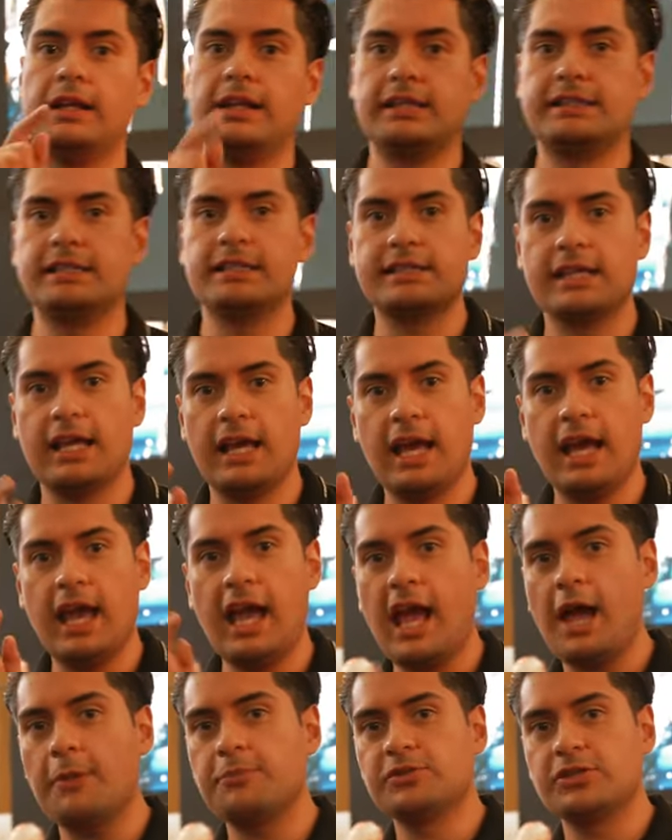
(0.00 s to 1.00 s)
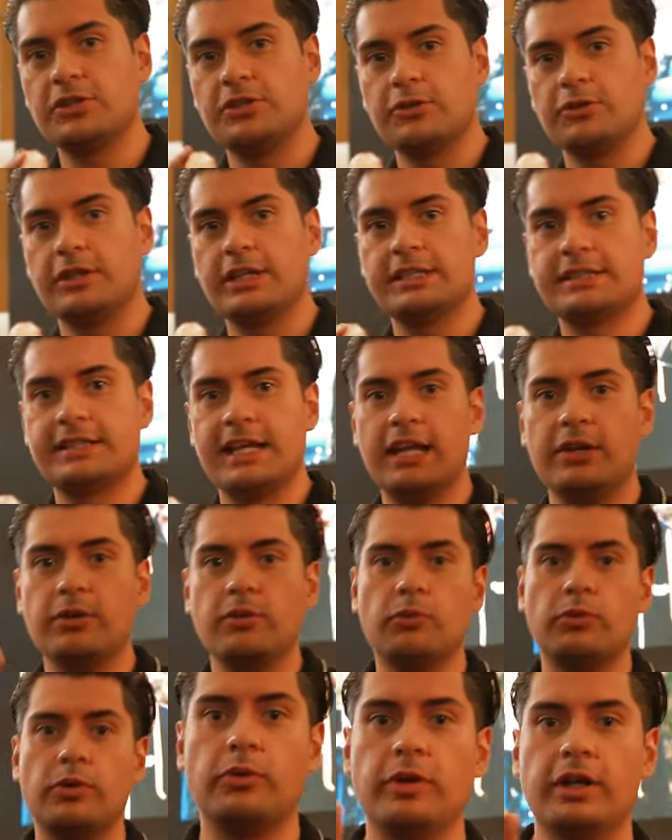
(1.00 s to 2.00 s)
This is absolutely
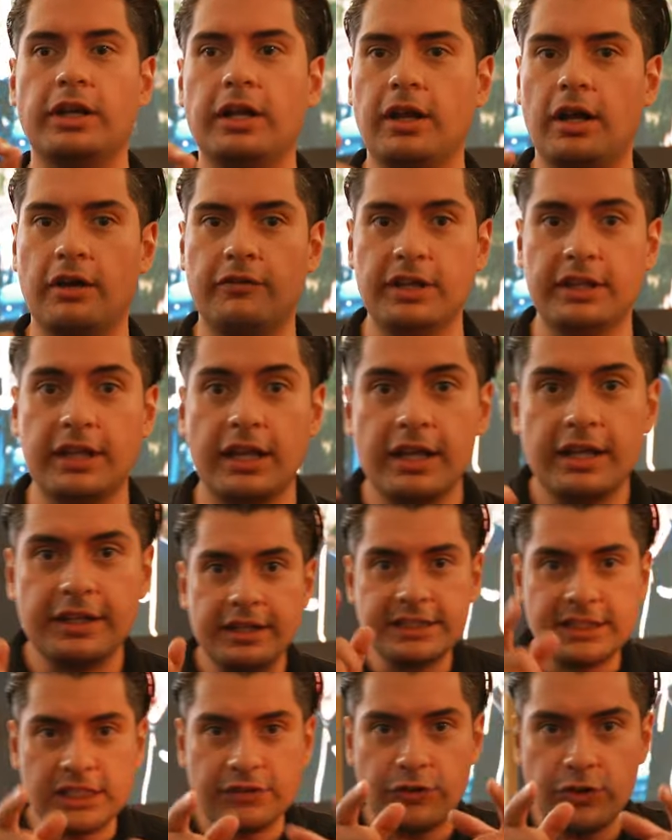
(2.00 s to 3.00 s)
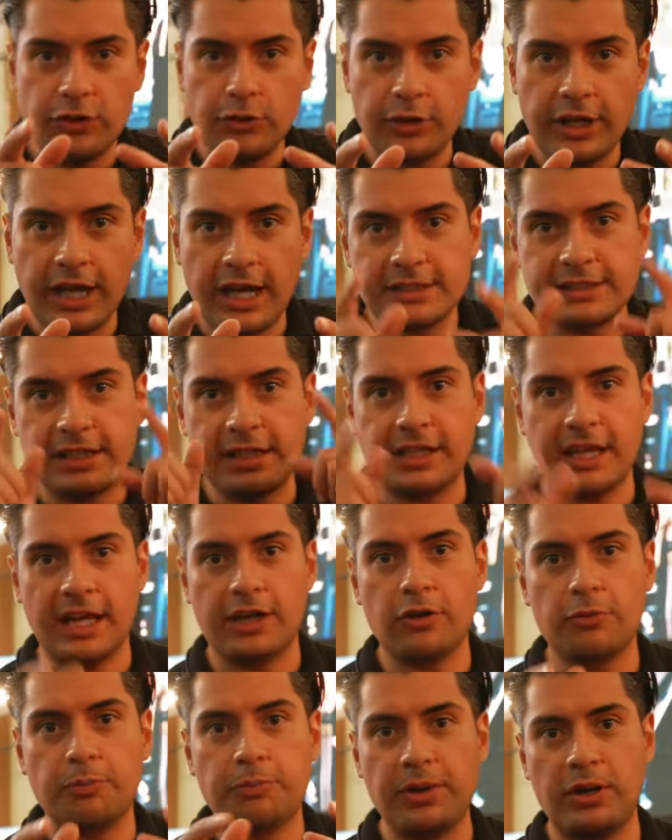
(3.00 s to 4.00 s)
insane. We really love it. This is for you guys that
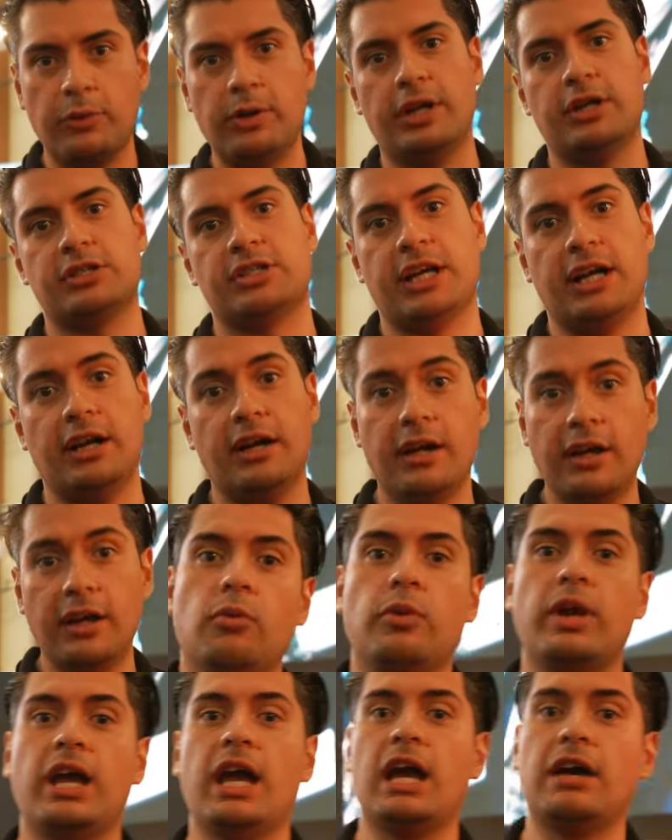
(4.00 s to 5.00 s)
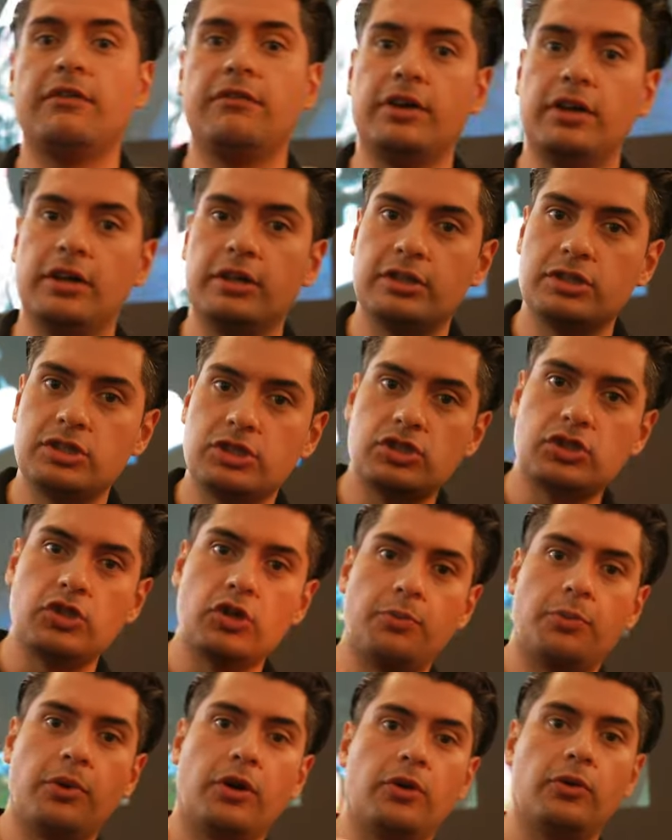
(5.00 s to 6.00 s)
cannot be with us here. We have uh,
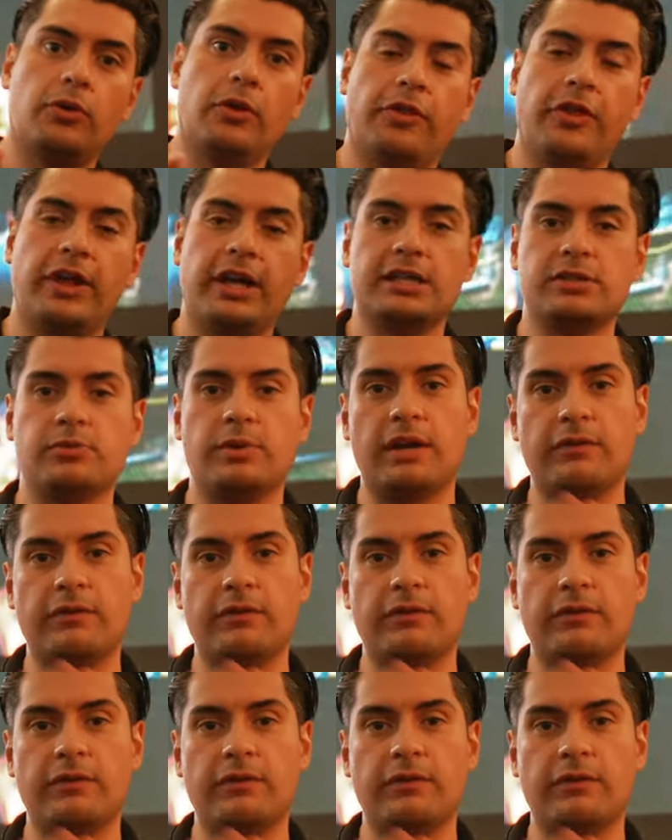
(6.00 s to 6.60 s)
super cool things.